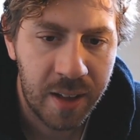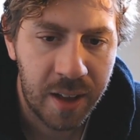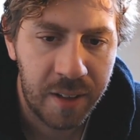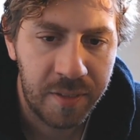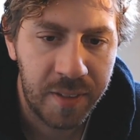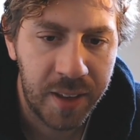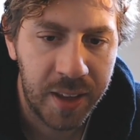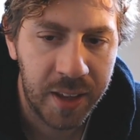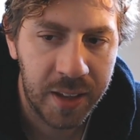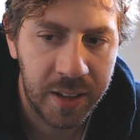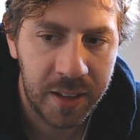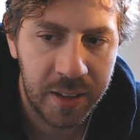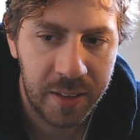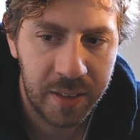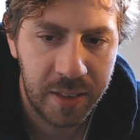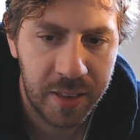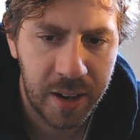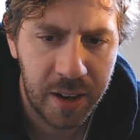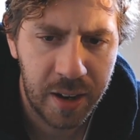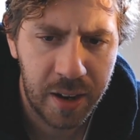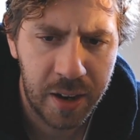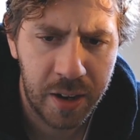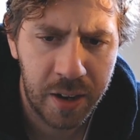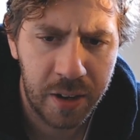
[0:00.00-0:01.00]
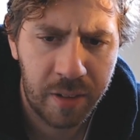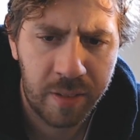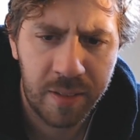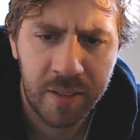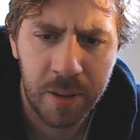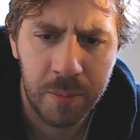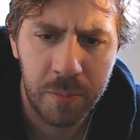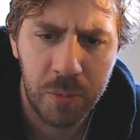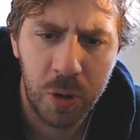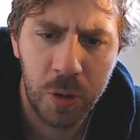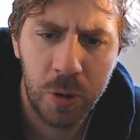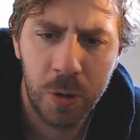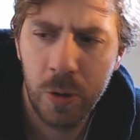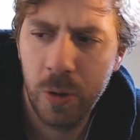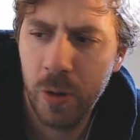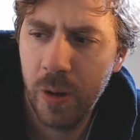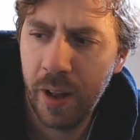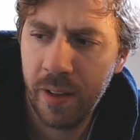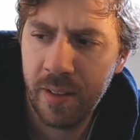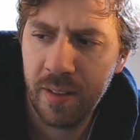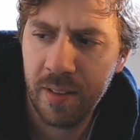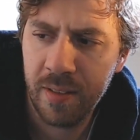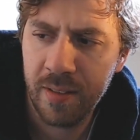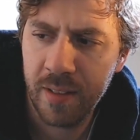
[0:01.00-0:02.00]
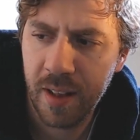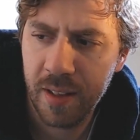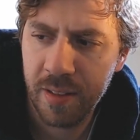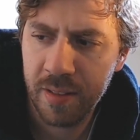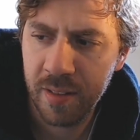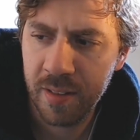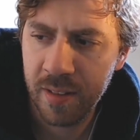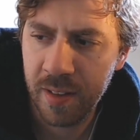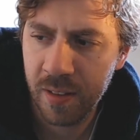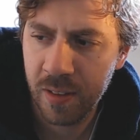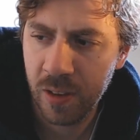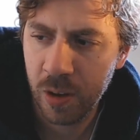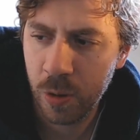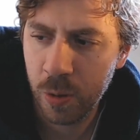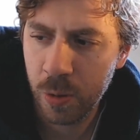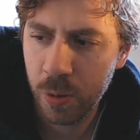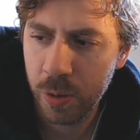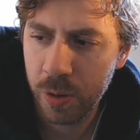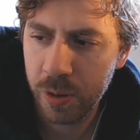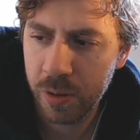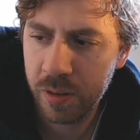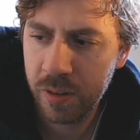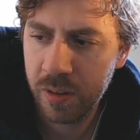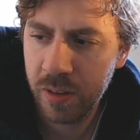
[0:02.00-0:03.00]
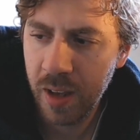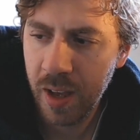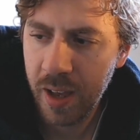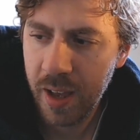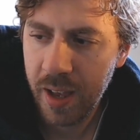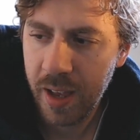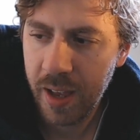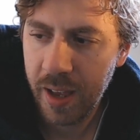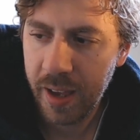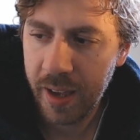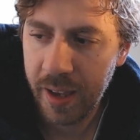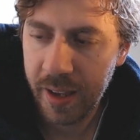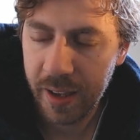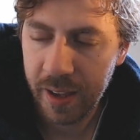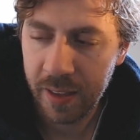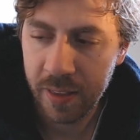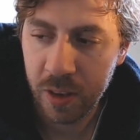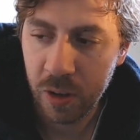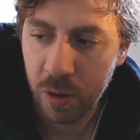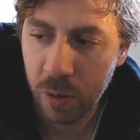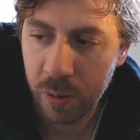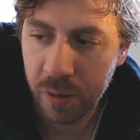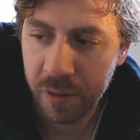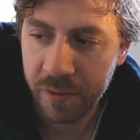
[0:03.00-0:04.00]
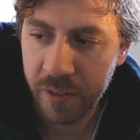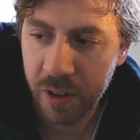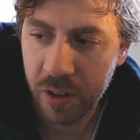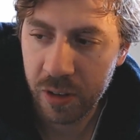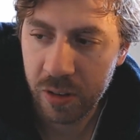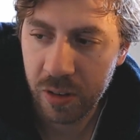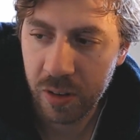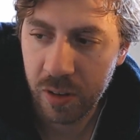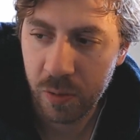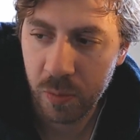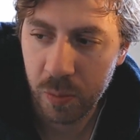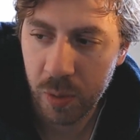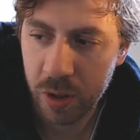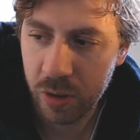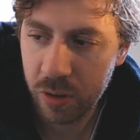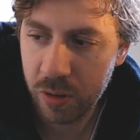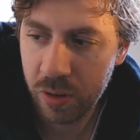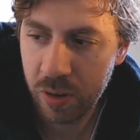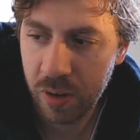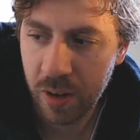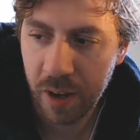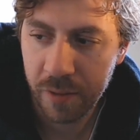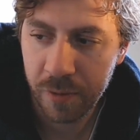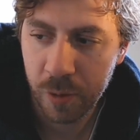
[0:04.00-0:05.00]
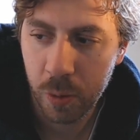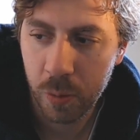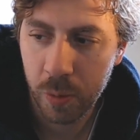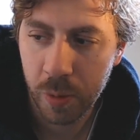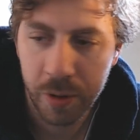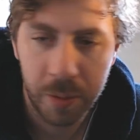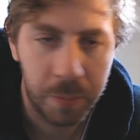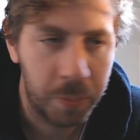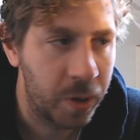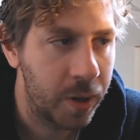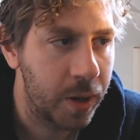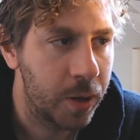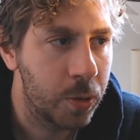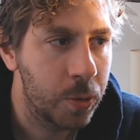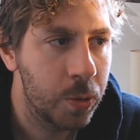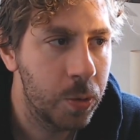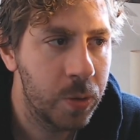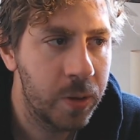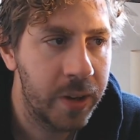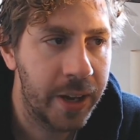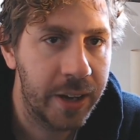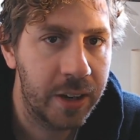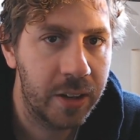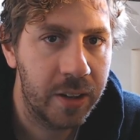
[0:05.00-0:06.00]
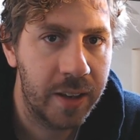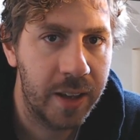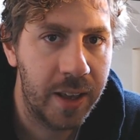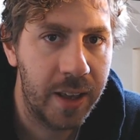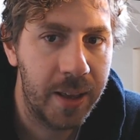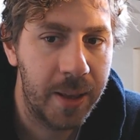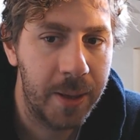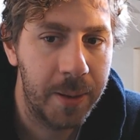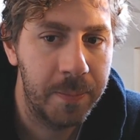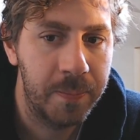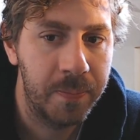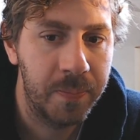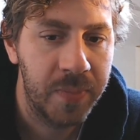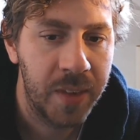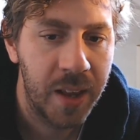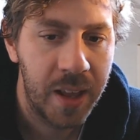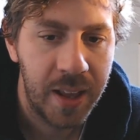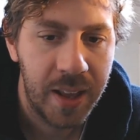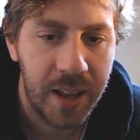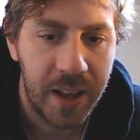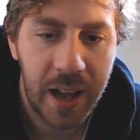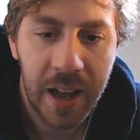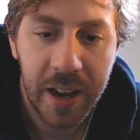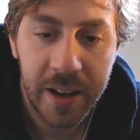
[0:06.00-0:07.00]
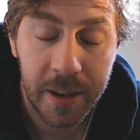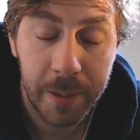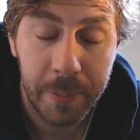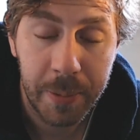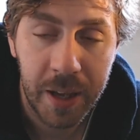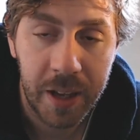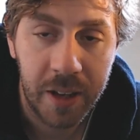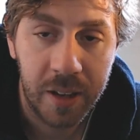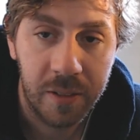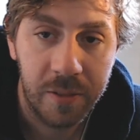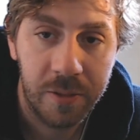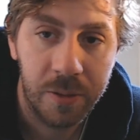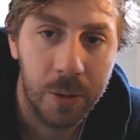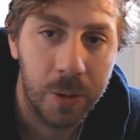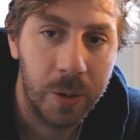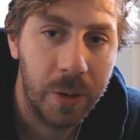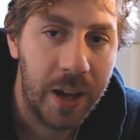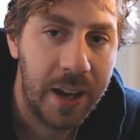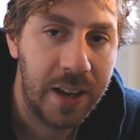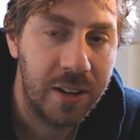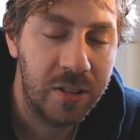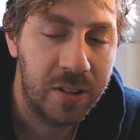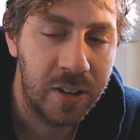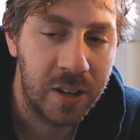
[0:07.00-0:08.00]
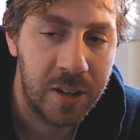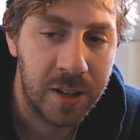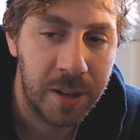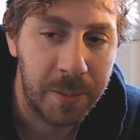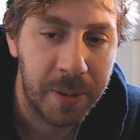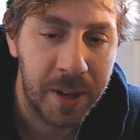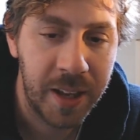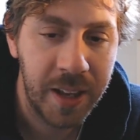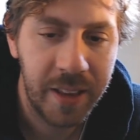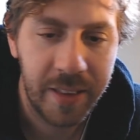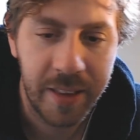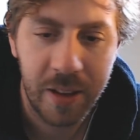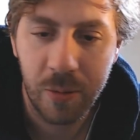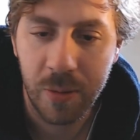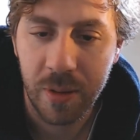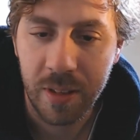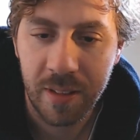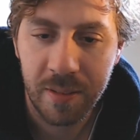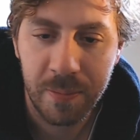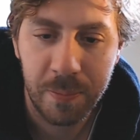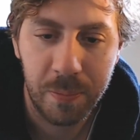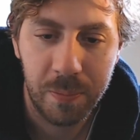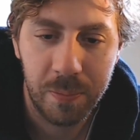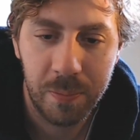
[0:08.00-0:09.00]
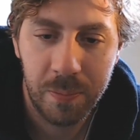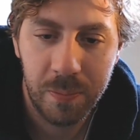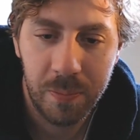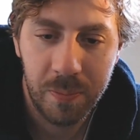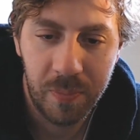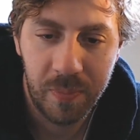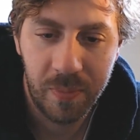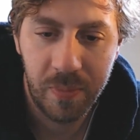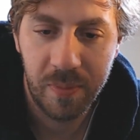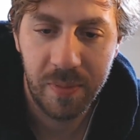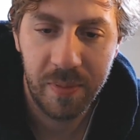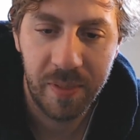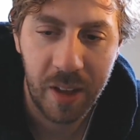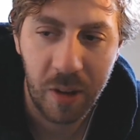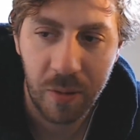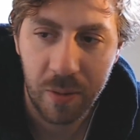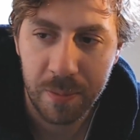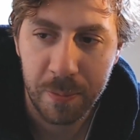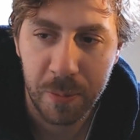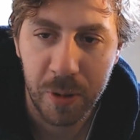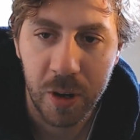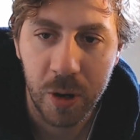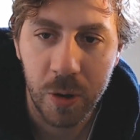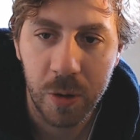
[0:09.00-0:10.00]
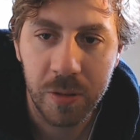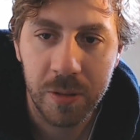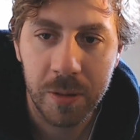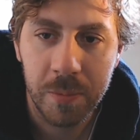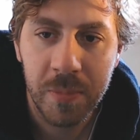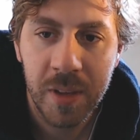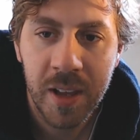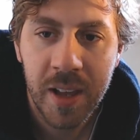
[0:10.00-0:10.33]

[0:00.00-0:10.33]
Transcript: I think there are some new exercises in the course, in the newer version, which I thought were pretty cool, like RDPing for HTTP. That was pretty awesome.